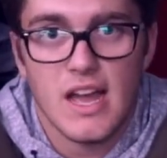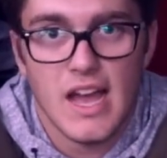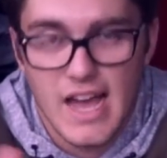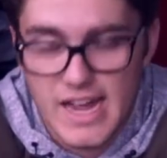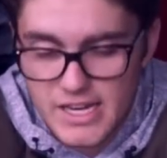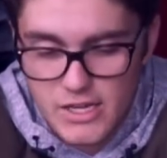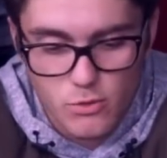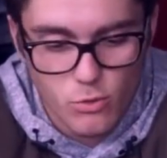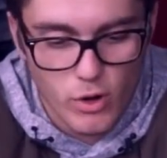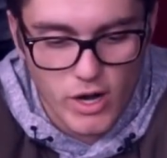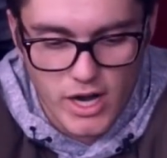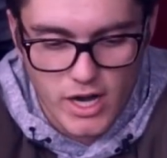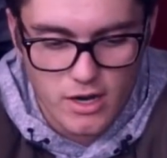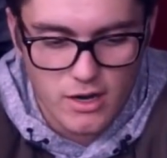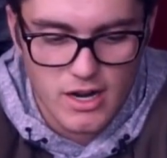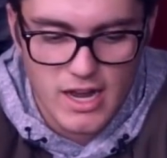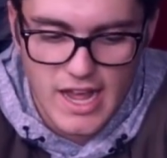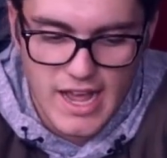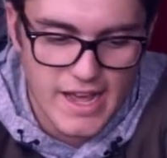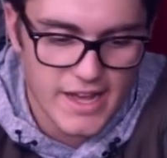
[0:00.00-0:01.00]

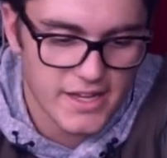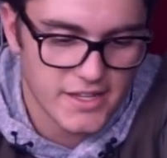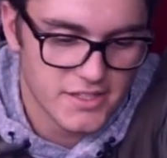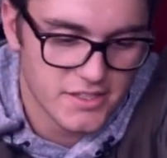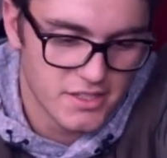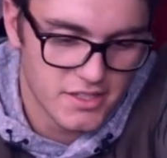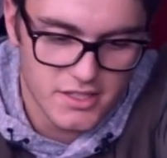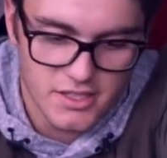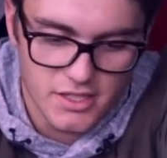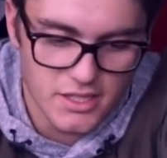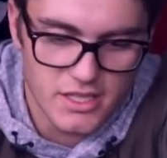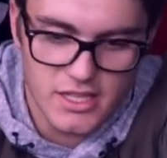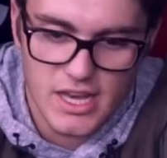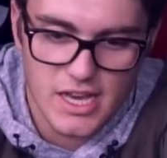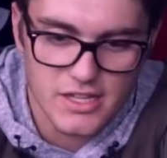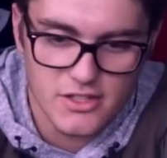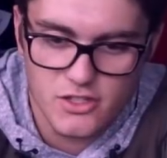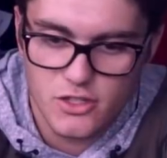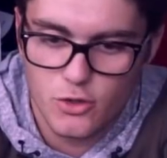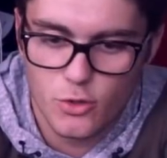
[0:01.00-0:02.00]
anywhere, and
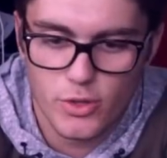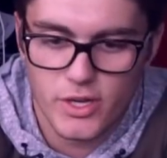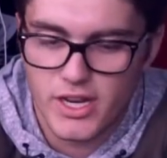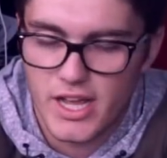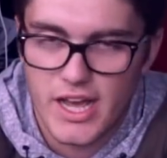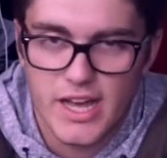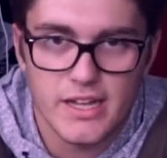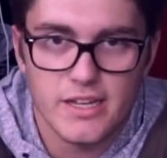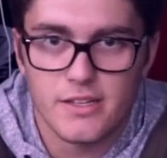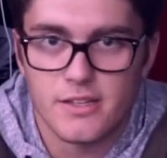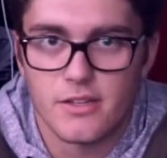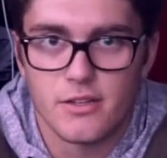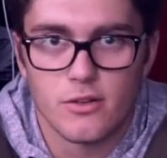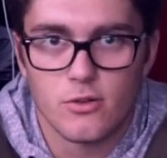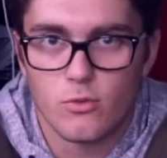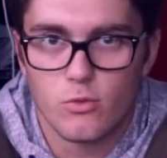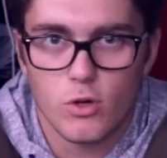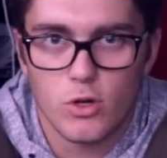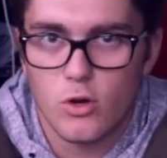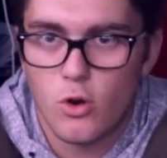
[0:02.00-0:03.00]
get to it and
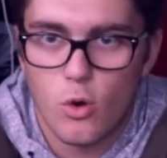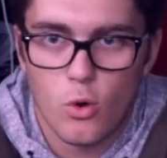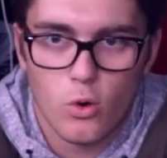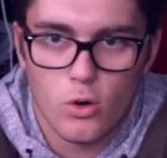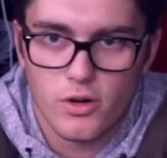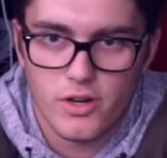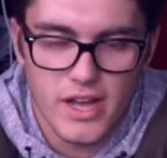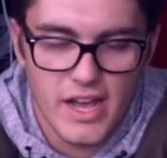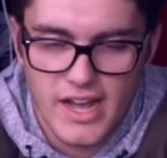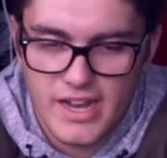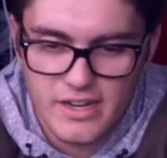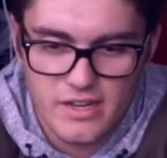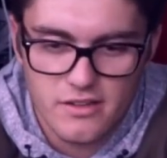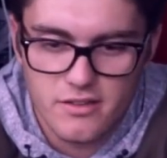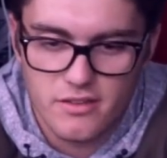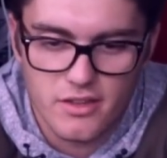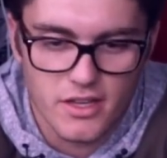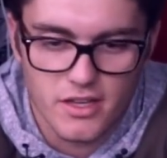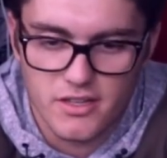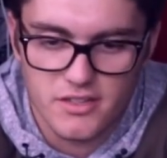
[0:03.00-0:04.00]
record
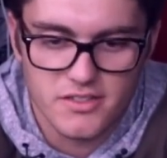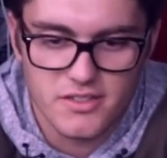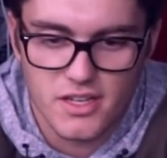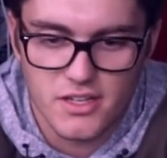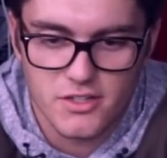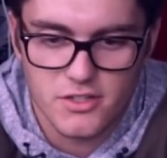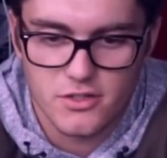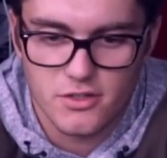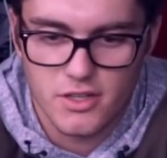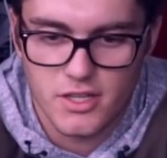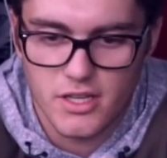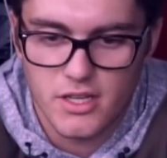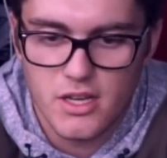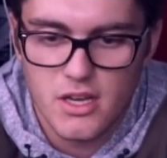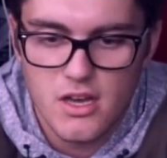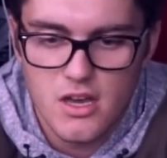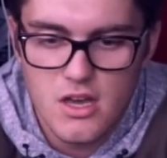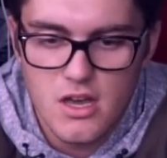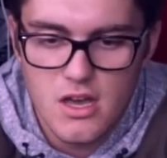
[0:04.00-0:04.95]
anything, essentially.